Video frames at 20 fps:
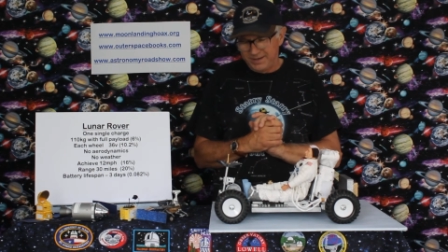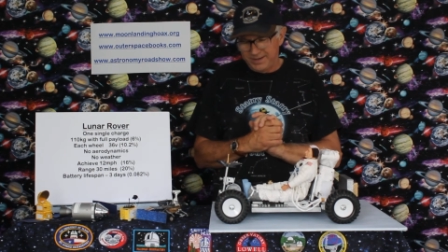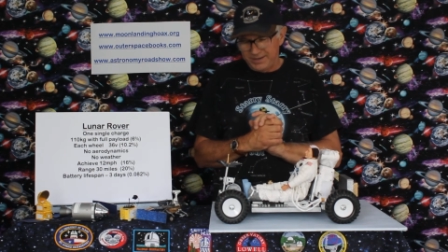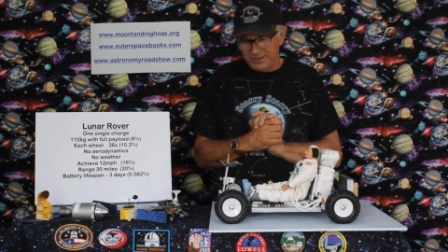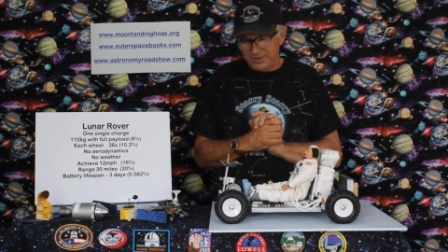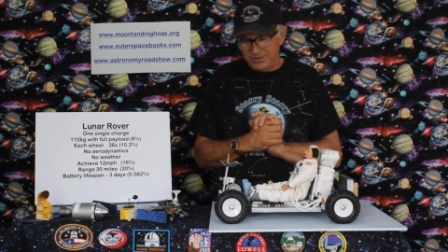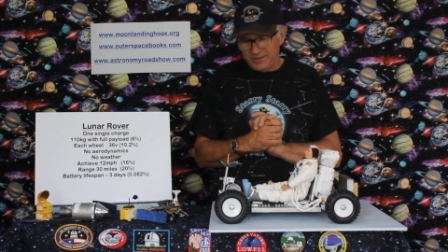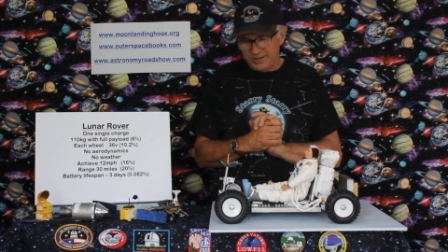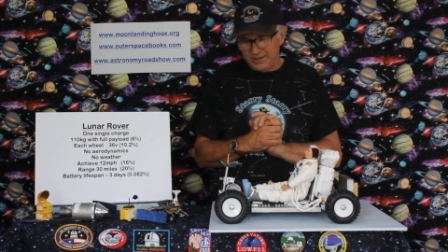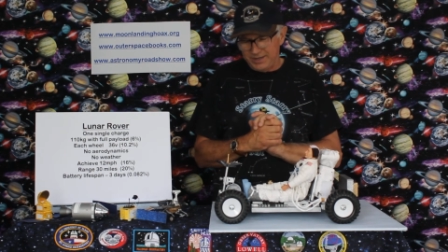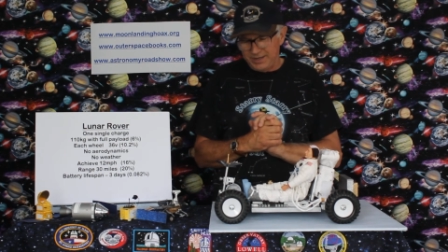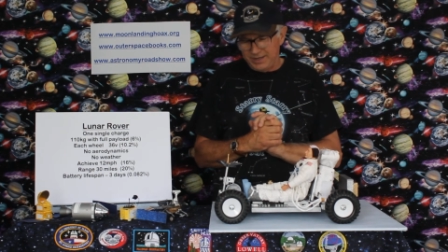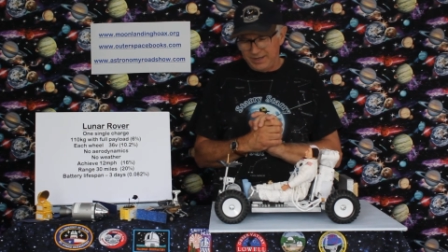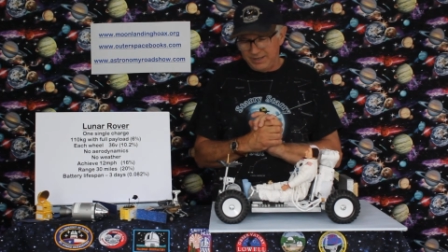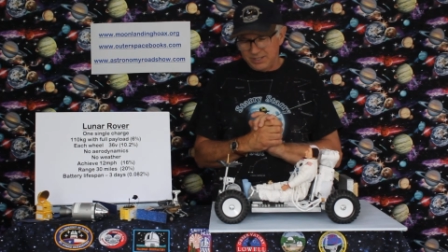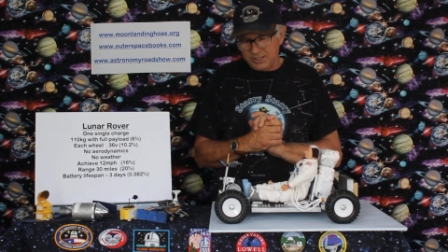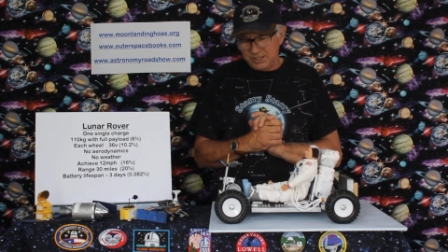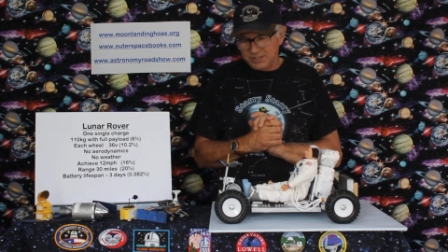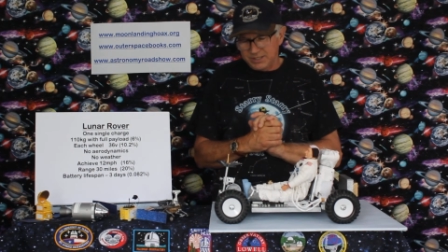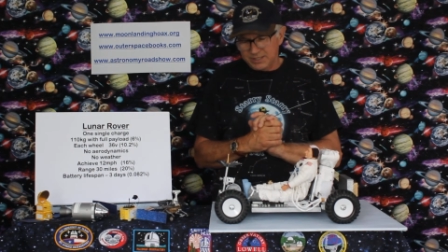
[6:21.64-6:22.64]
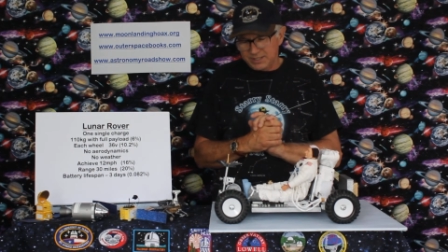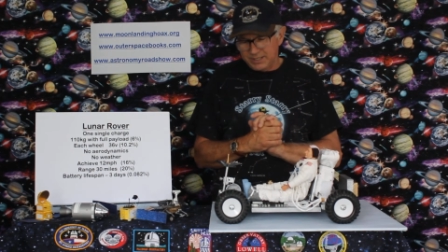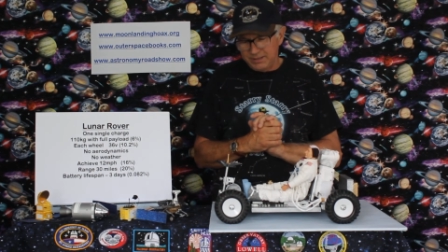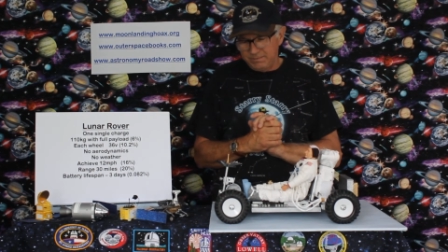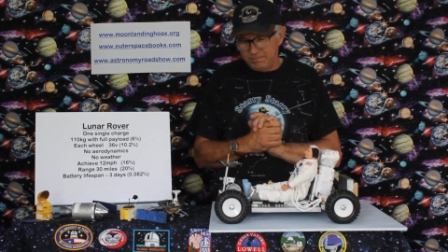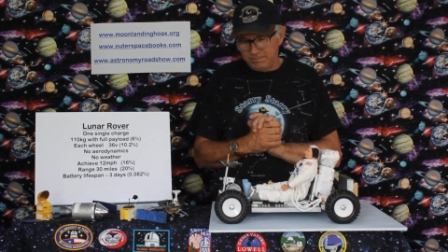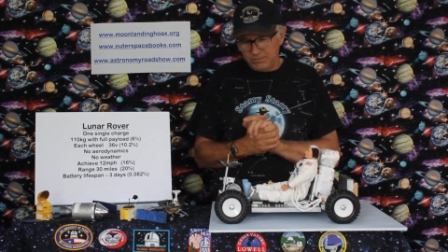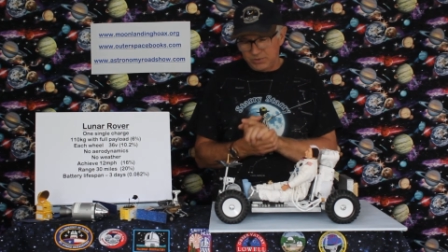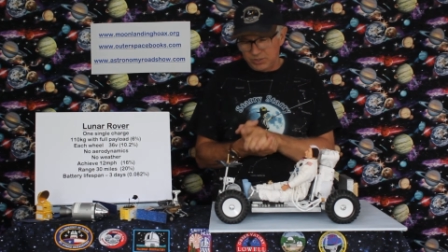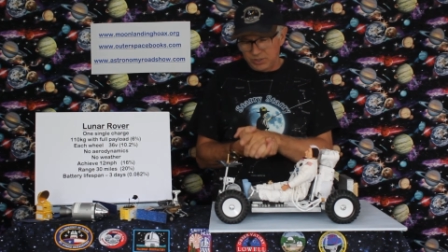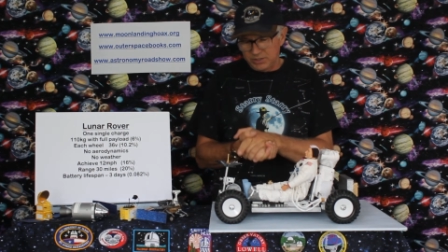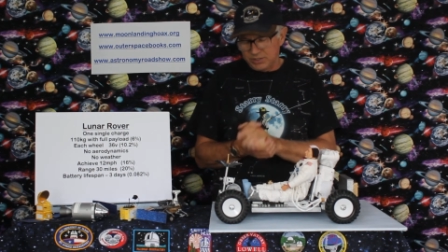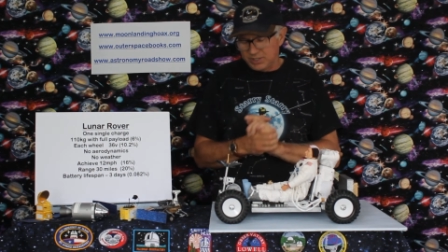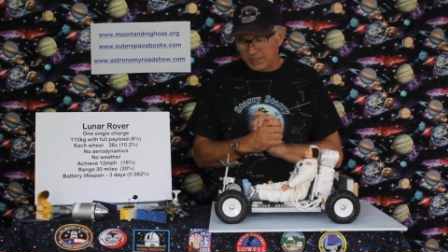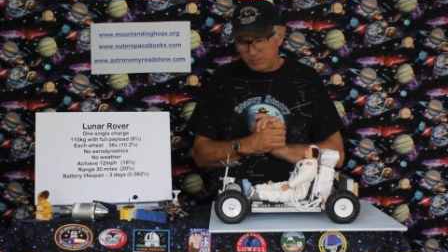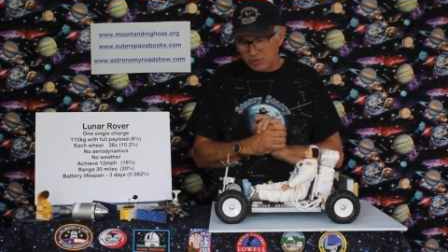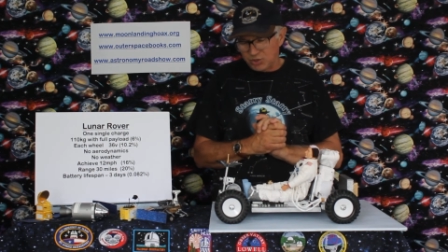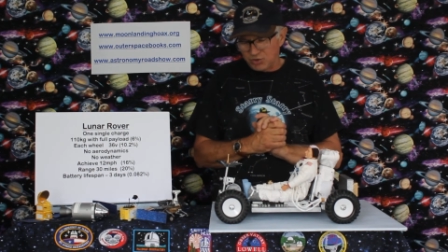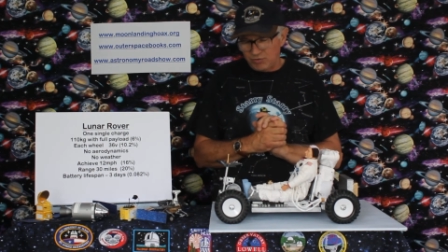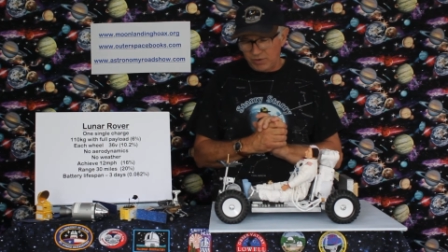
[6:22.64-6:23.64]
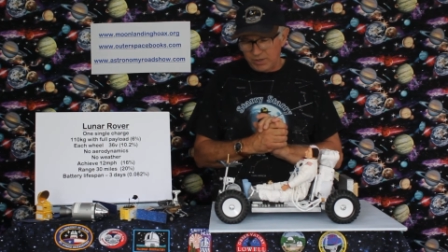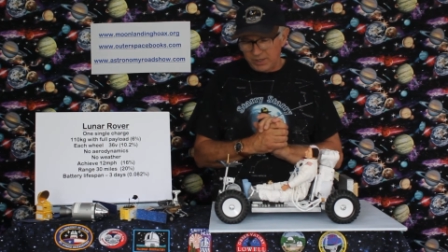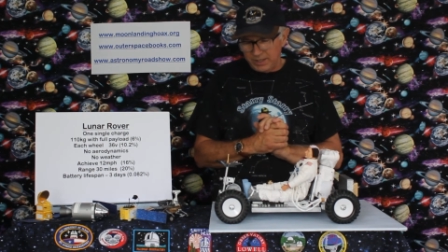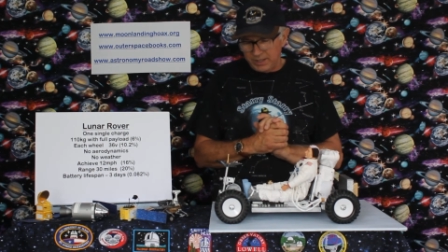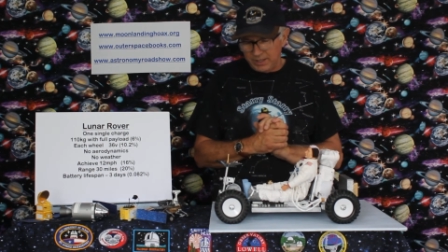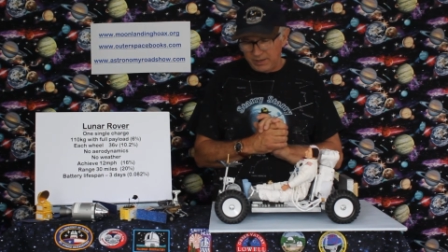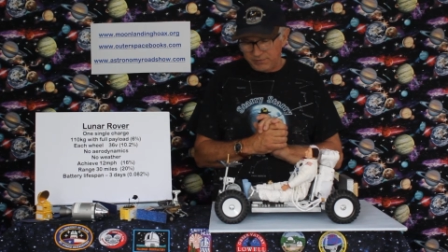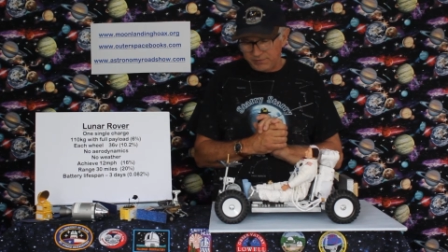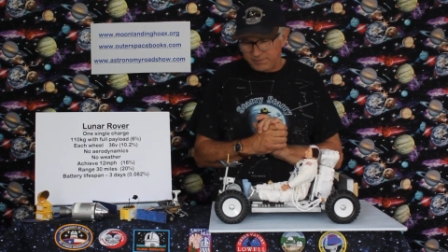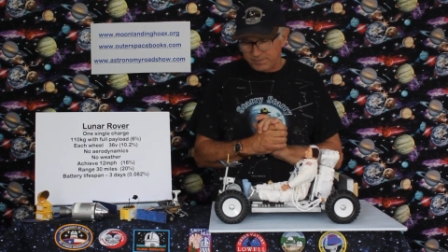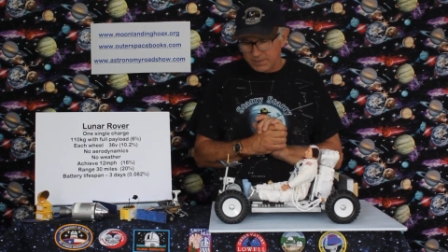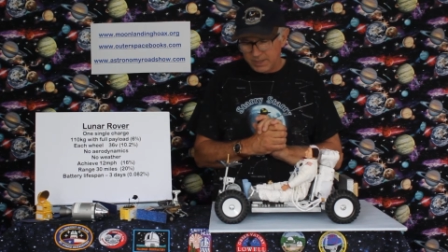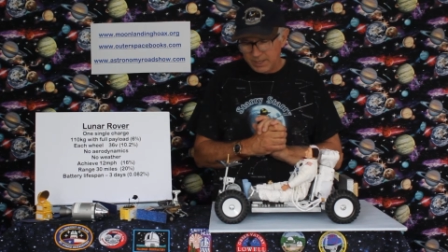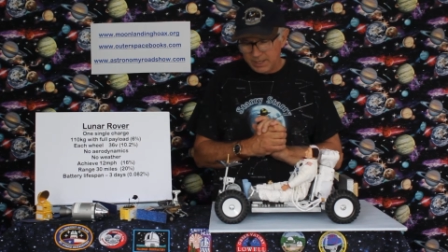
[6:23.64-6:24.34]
It doesn't seem strong enough.